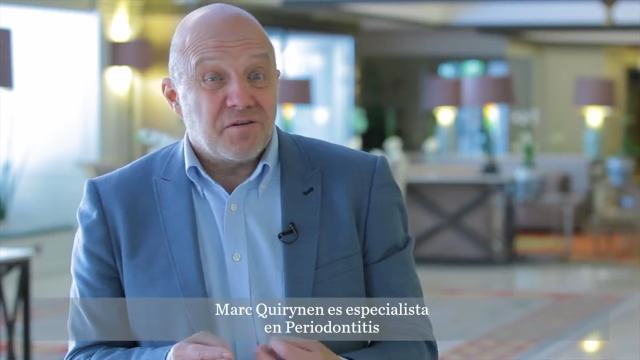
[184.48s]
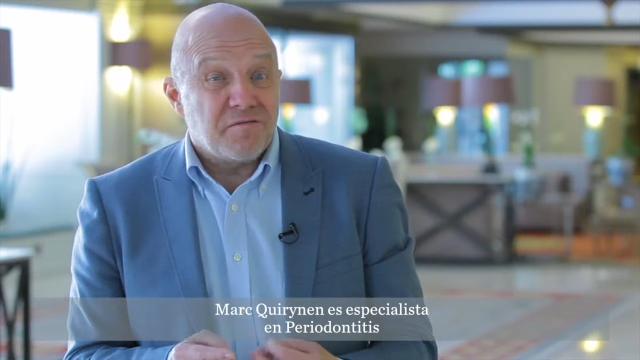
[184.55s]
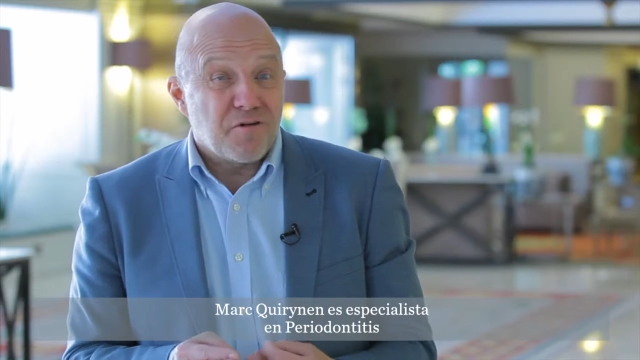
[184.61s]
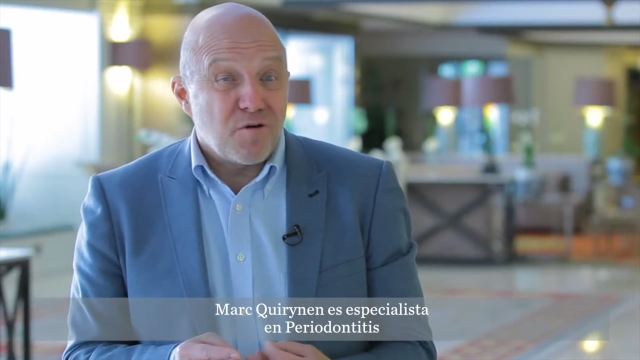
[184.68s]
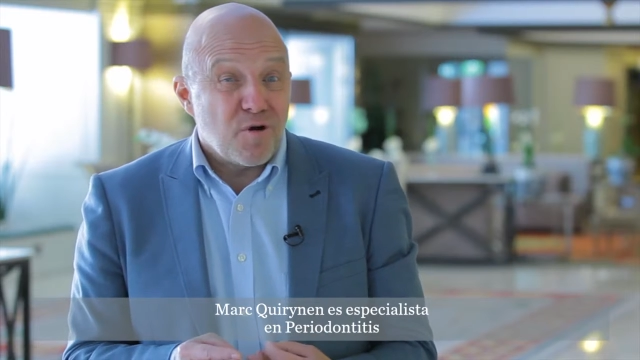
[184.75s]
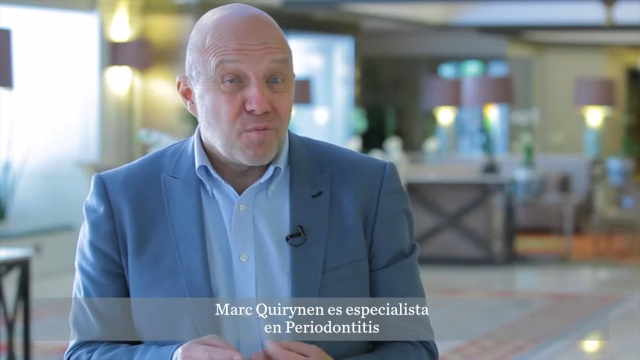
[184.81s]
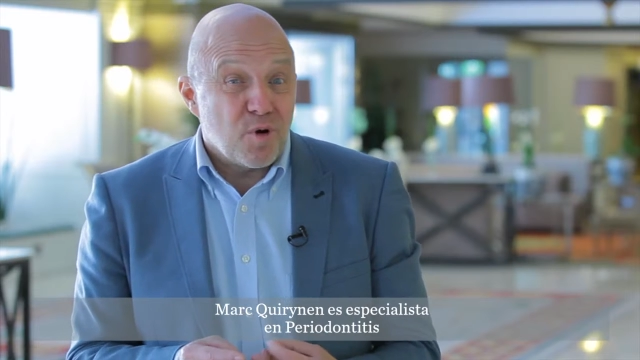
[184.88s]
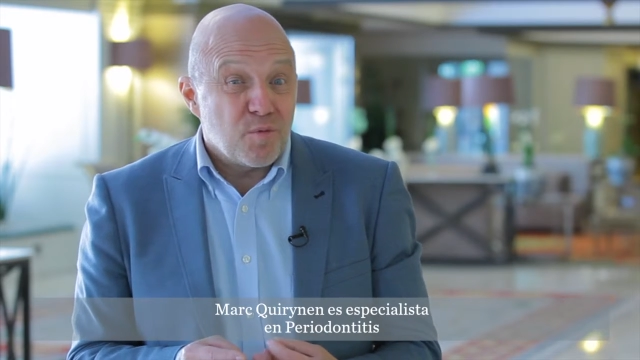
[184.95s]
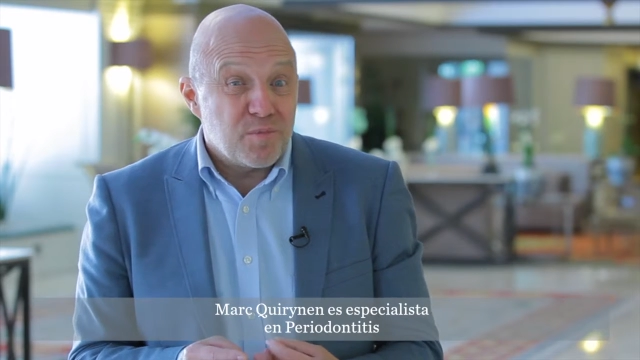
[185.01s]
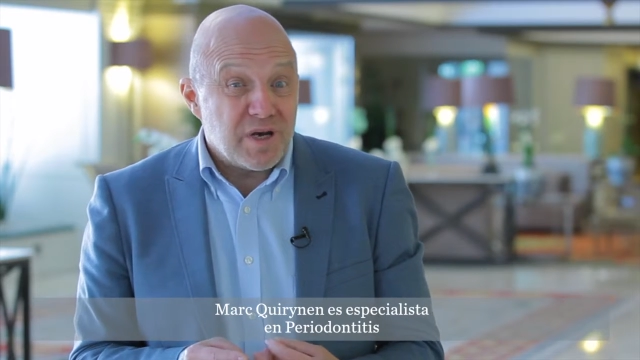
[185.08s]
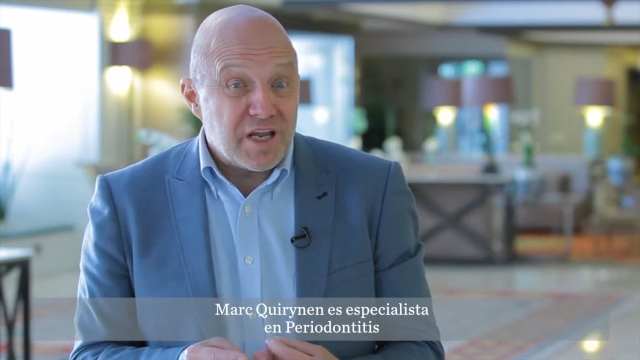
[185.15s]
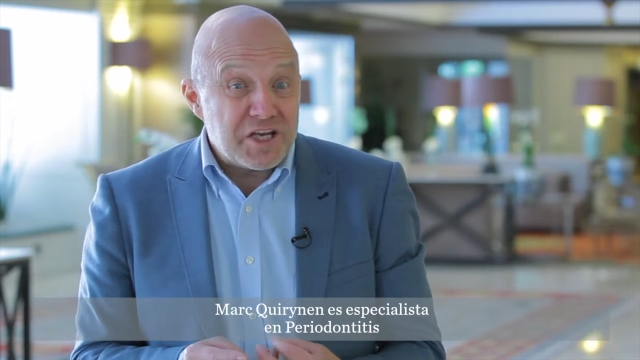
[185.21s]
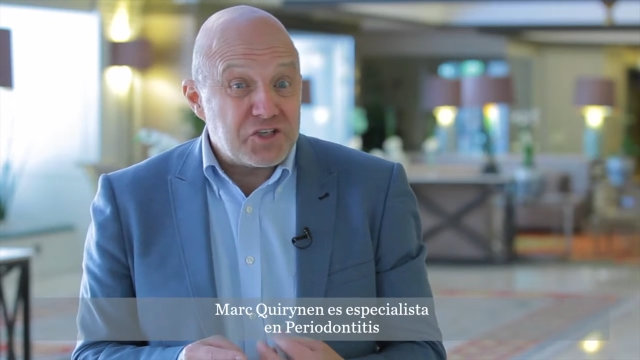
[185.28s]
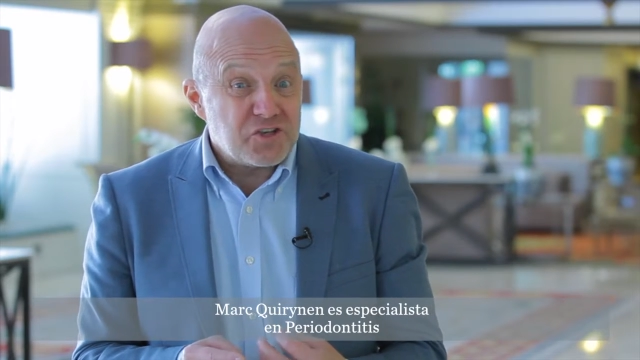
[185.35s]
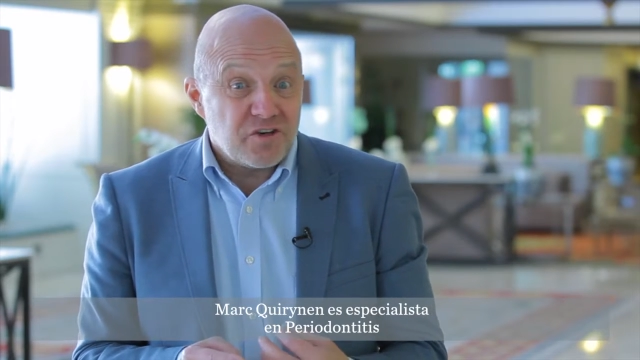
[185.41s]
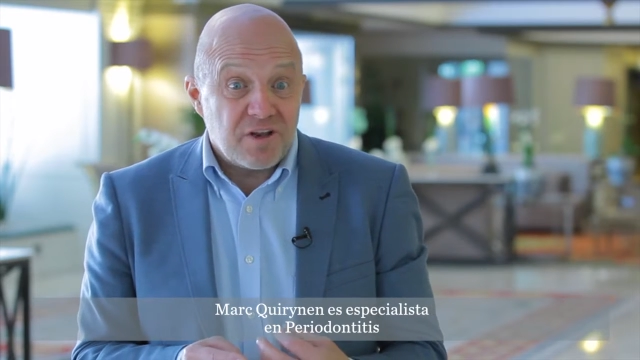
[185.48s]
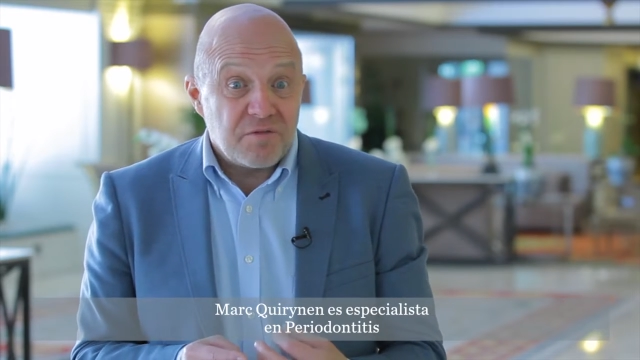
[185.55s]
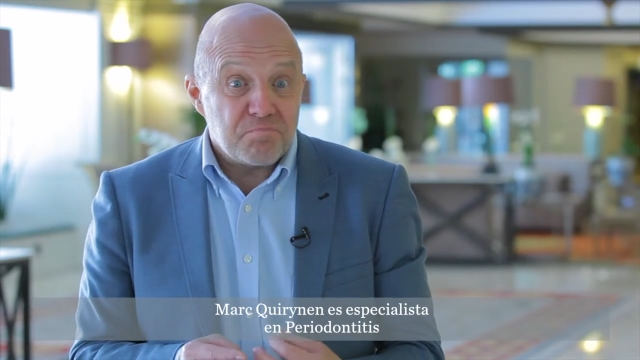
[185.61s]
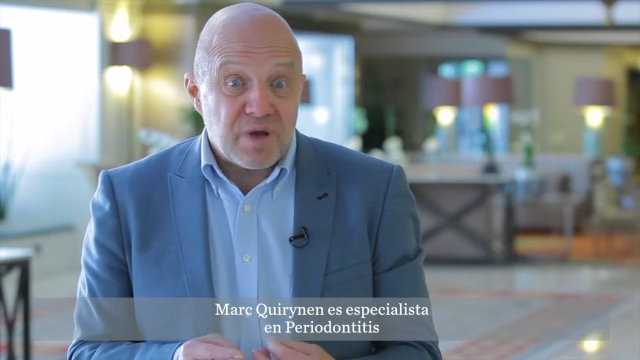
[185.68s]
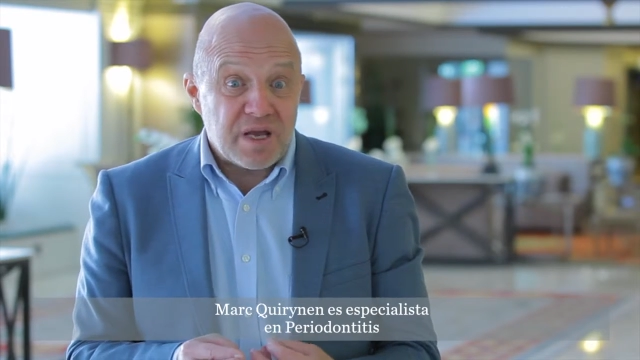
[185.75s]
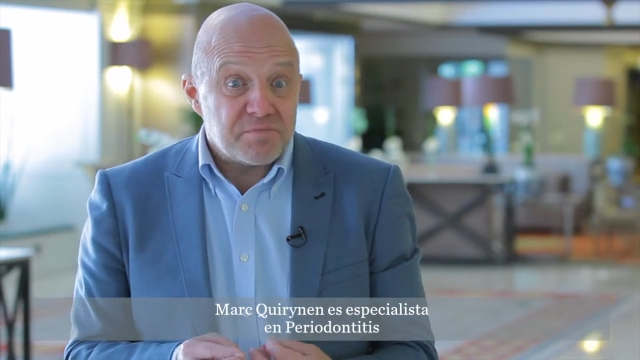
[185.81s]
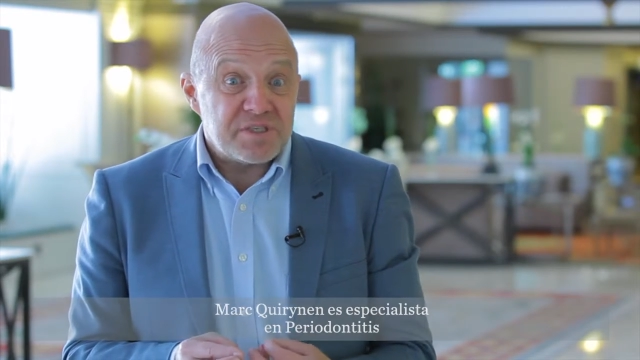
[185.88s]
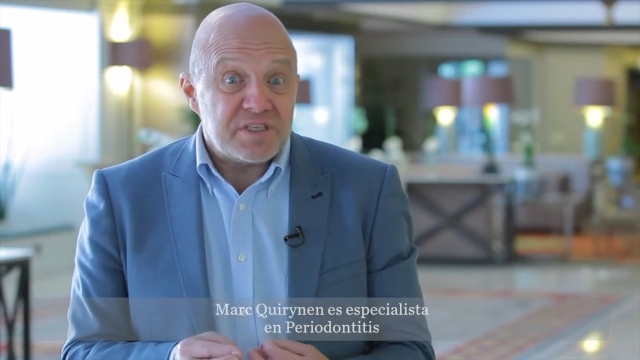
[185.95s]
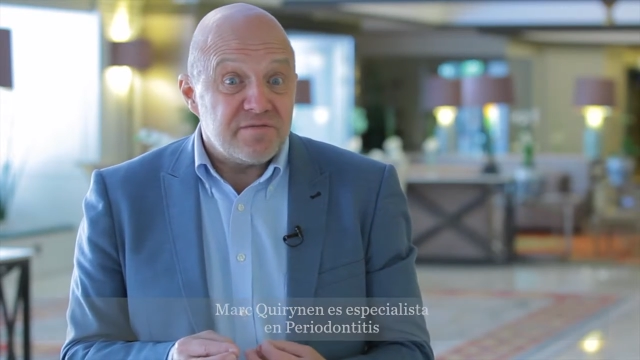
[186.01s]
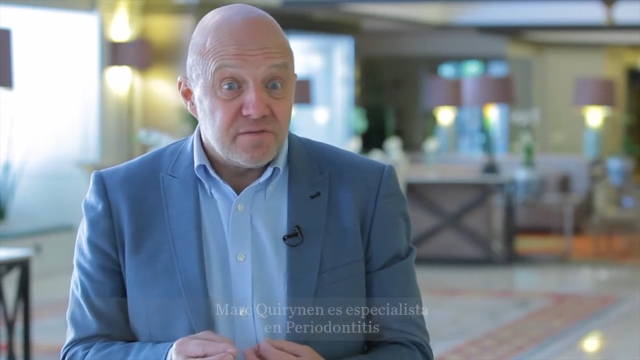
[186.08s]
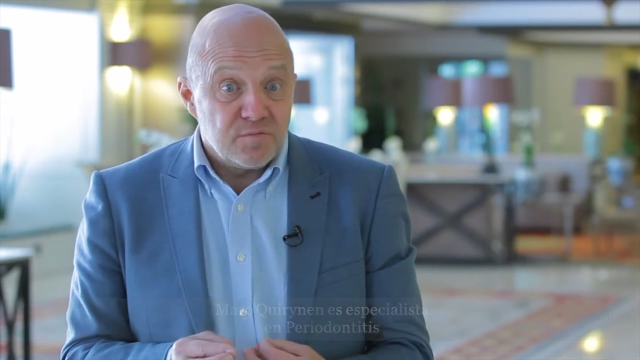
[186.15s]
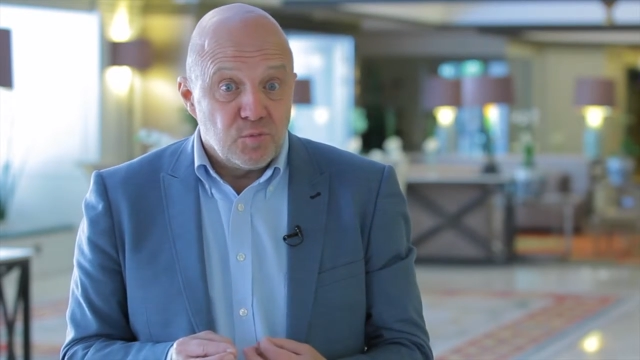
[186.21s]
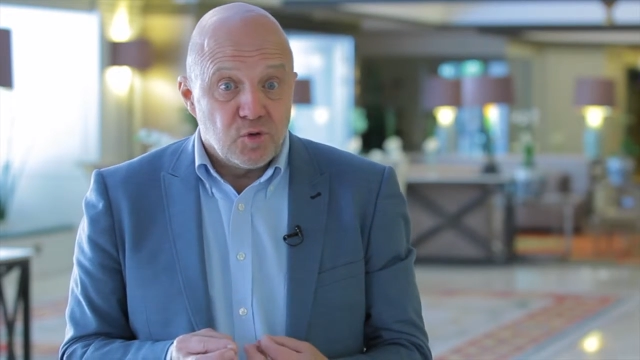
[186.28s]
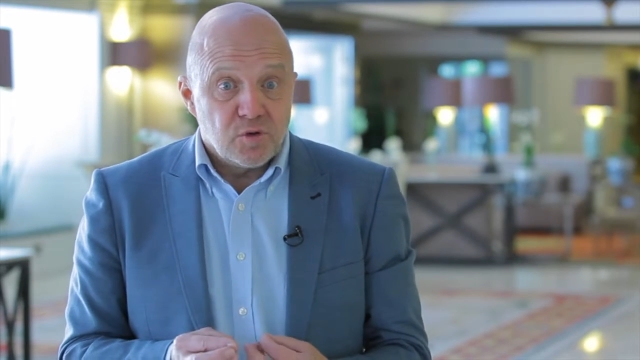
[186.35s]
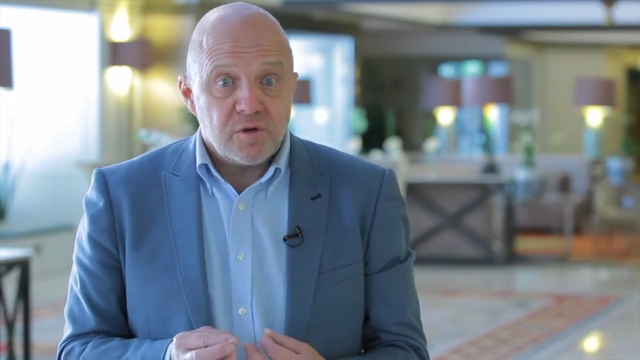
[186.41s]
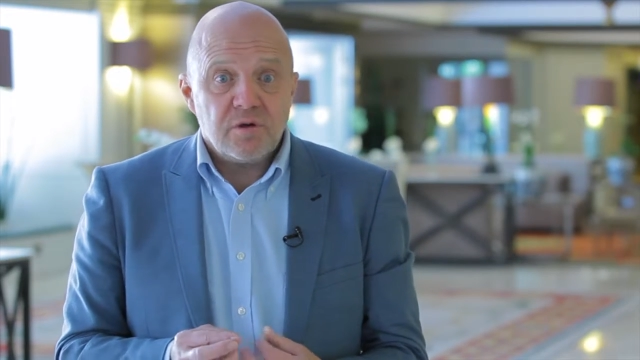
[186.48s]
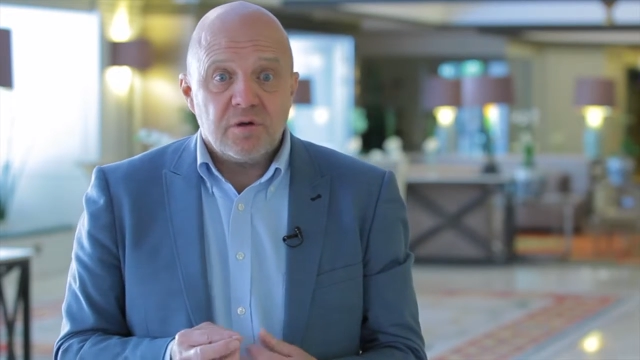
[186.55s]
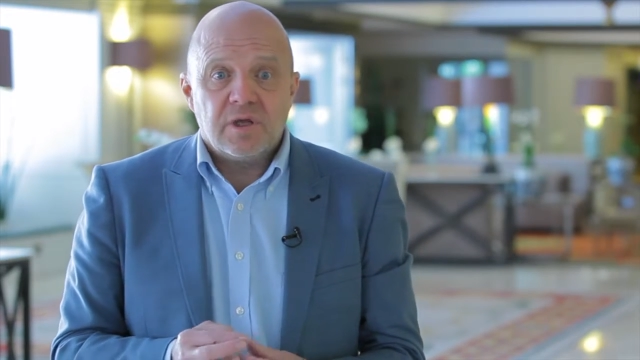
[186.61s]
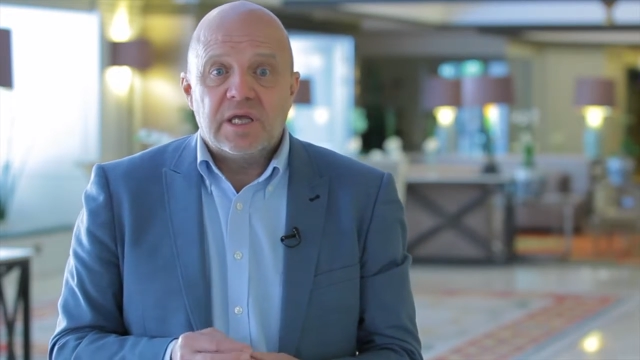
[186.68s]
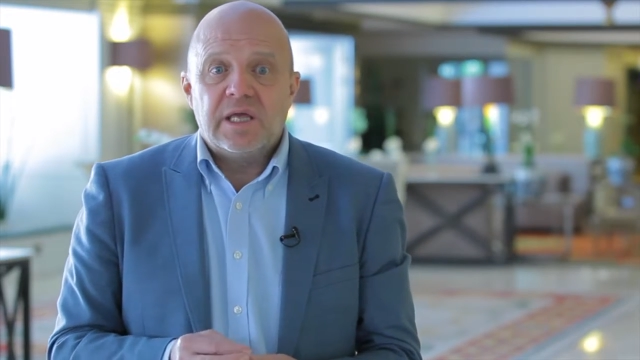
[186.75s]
of our population and perhaps even more.